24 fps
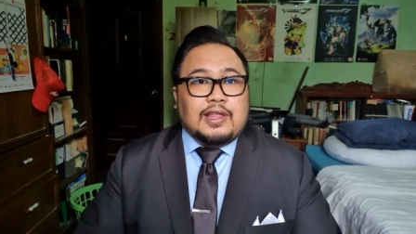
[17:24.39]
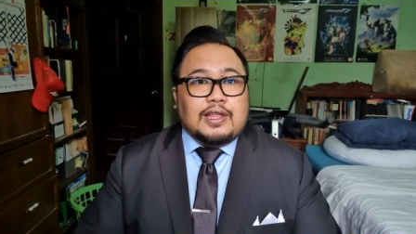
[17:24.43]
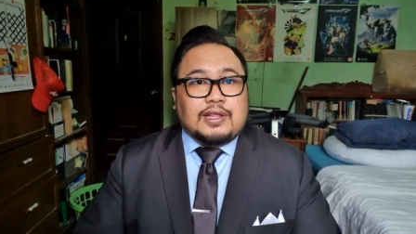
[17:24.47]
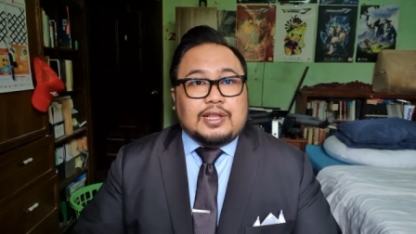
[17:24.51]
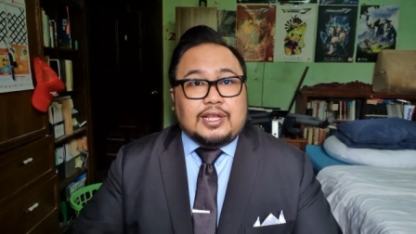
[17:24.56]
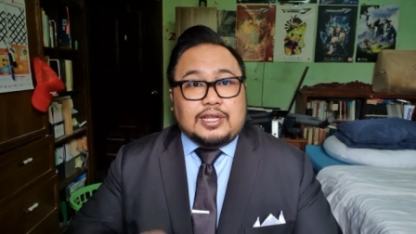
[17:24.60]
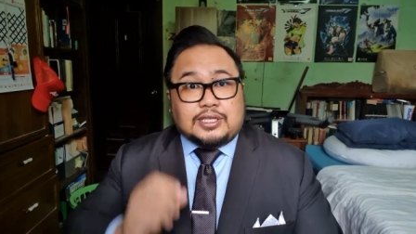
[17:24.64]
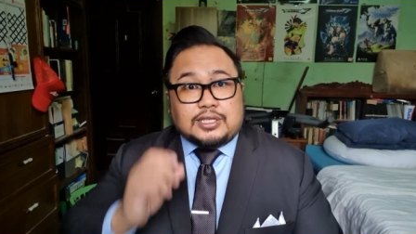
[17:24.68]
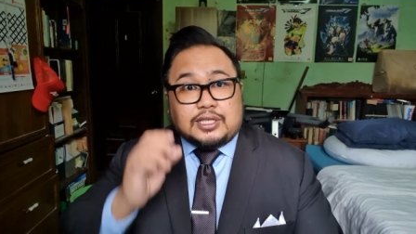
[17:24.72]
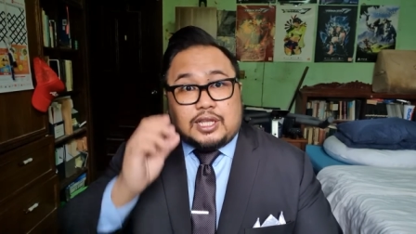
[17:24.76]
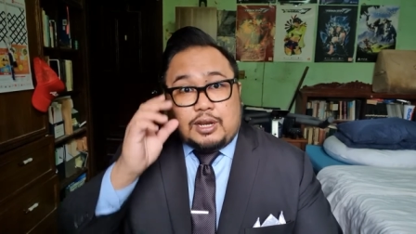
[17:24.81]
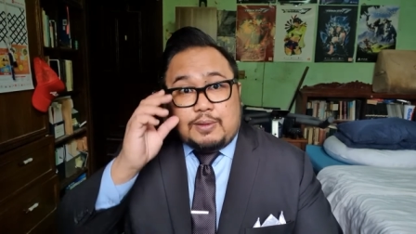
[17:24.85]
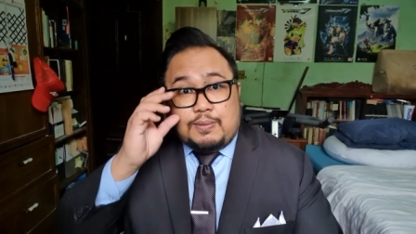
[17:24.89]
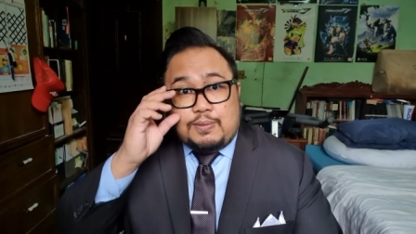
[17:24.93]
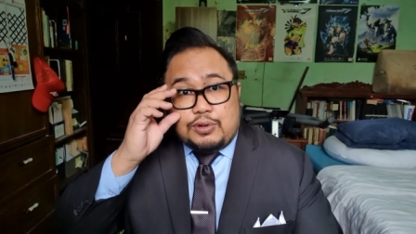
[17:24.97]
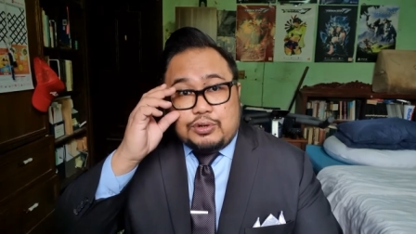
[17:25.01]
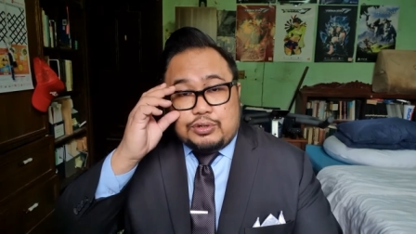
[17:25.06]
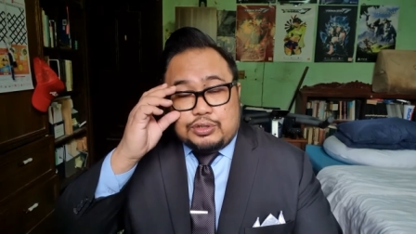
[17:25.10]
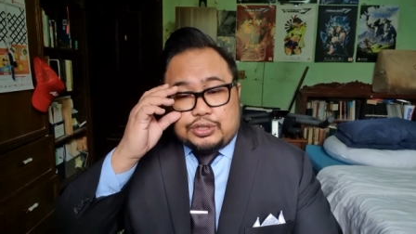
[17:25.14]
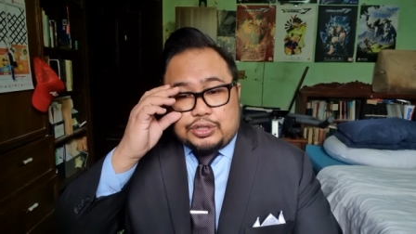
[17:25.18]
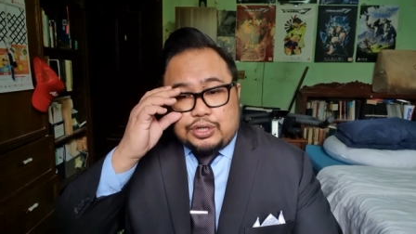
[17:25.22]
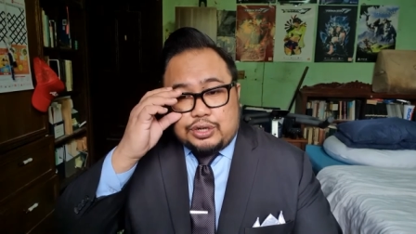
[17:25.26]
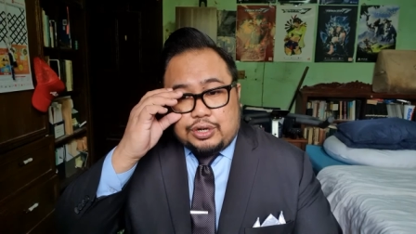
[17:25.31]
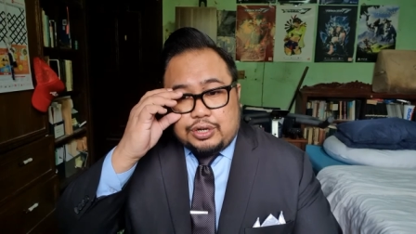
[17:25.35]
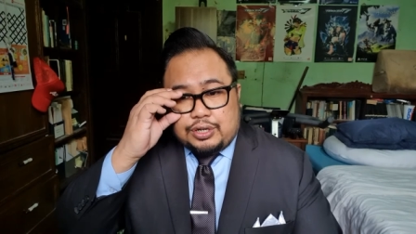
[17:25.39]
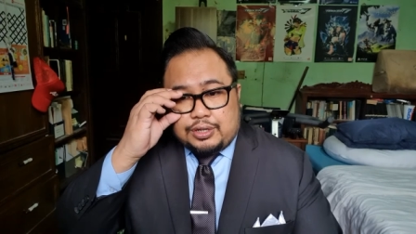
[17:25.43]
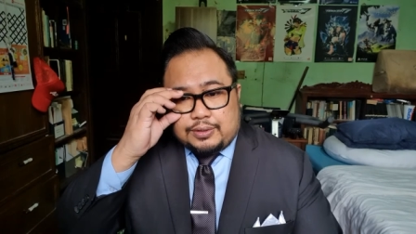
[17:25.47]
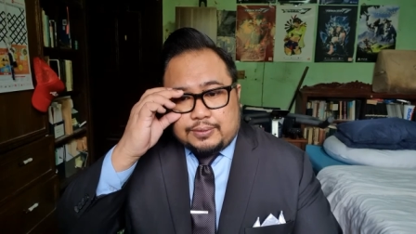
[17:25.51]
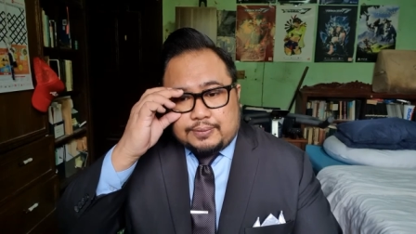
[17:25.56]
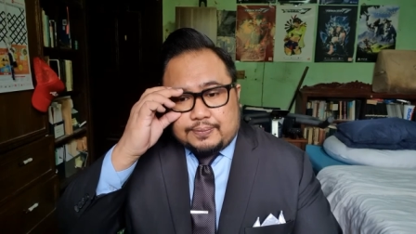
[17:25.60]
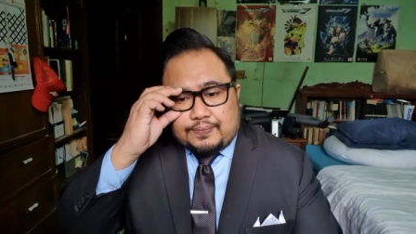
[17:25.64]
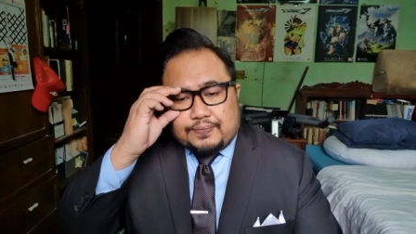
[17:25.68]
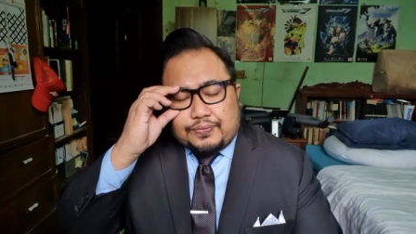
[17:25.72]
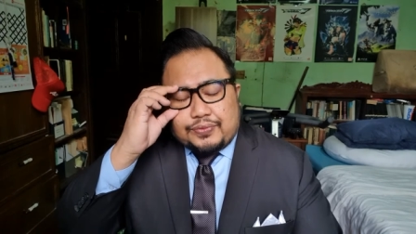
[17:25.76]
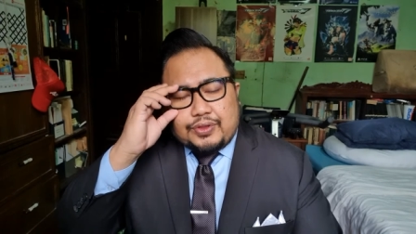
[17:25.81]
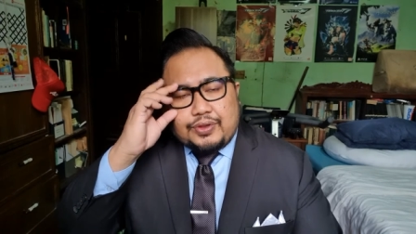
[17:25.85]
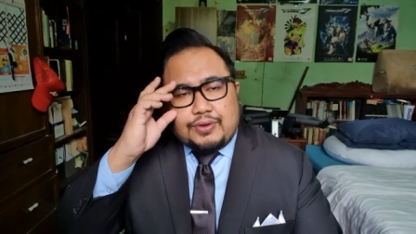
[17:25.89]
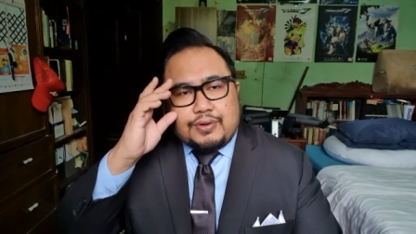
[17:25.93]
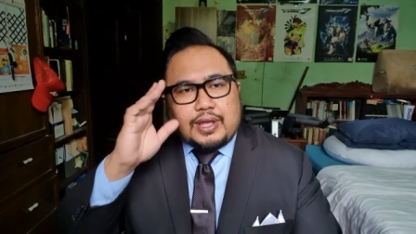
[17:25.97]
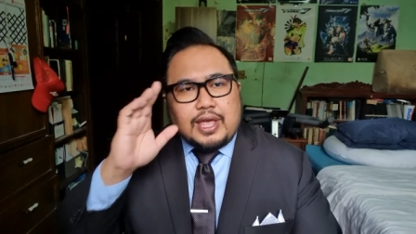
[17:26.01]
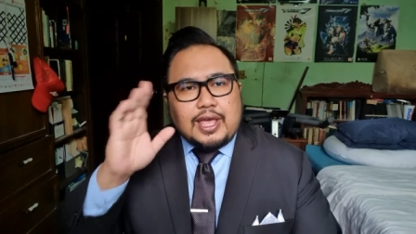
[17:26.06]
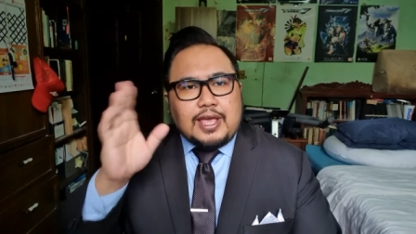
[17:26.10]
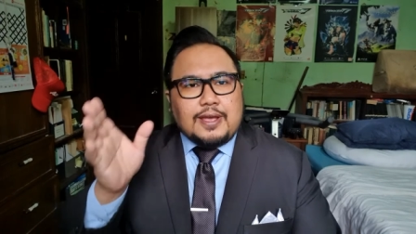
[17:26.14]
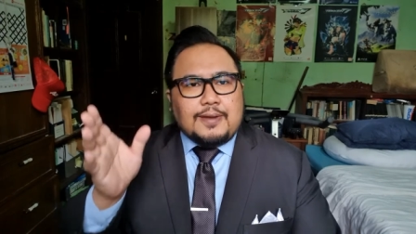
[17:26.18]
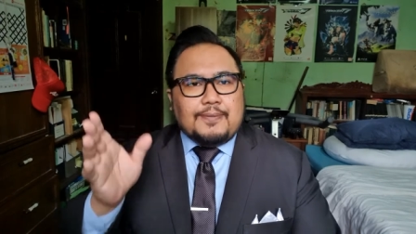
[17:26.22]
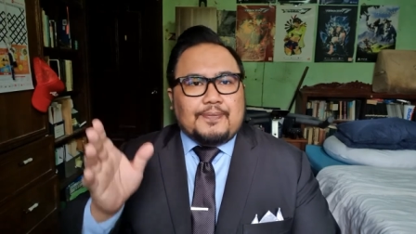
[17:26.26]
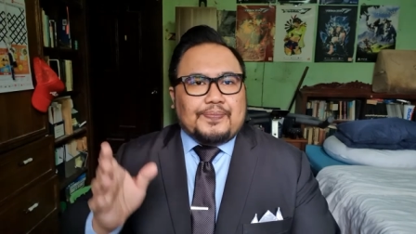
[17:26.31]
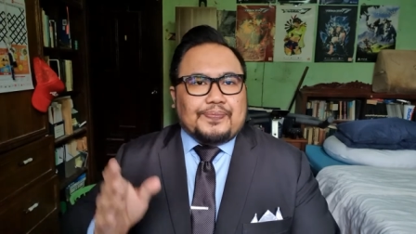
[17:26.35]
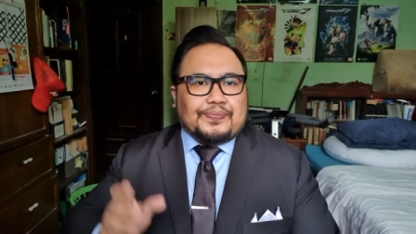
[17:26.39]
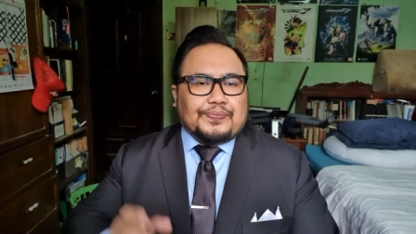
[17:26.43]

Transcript: distribution. Okay?